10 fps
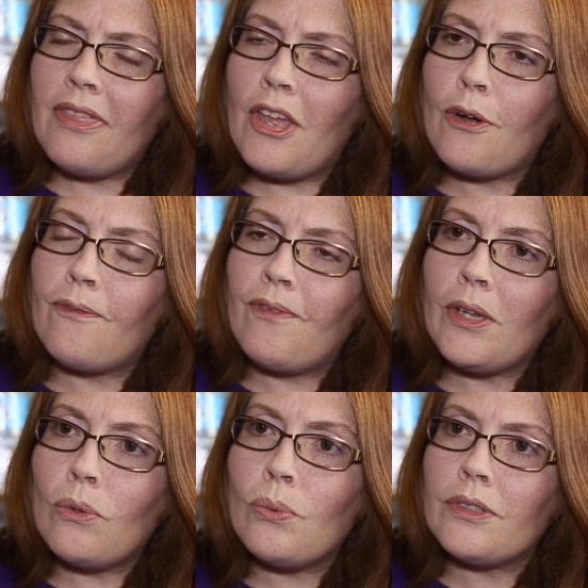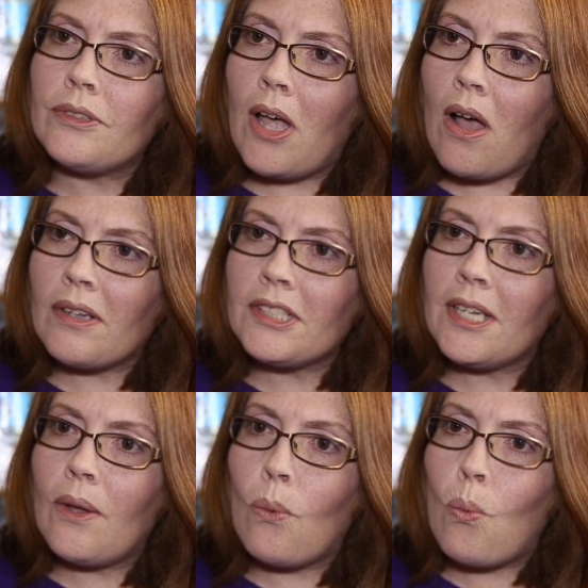that are filled with
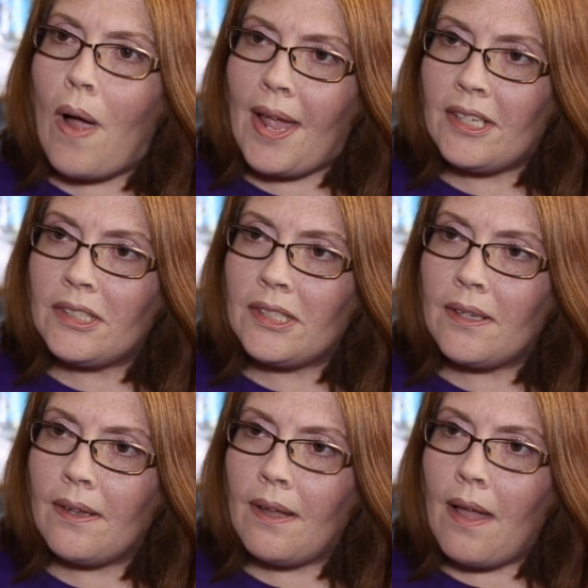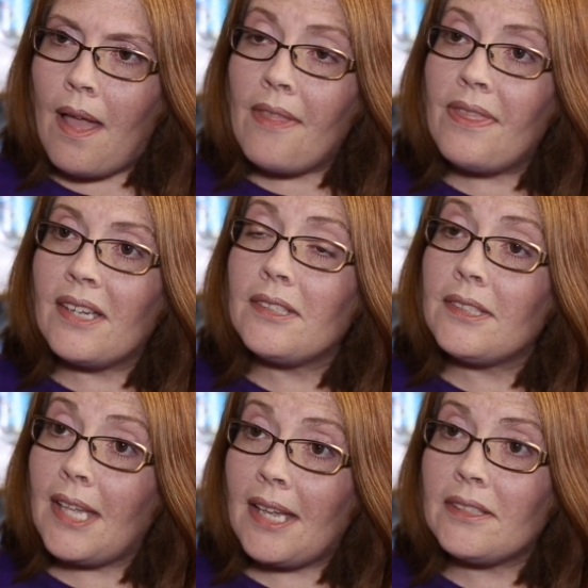toxic waste that
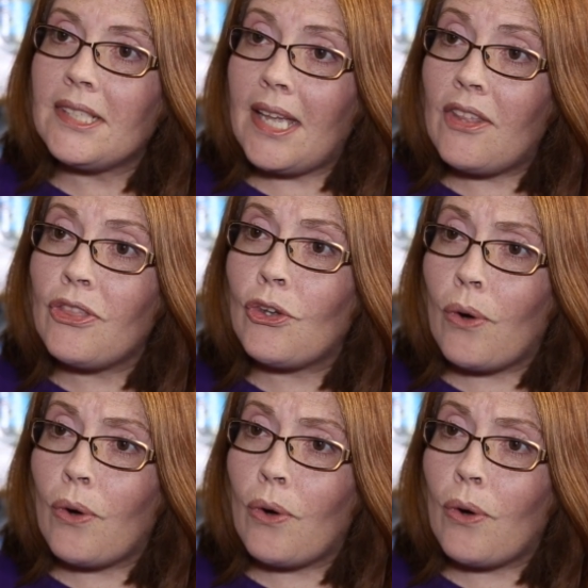sets in the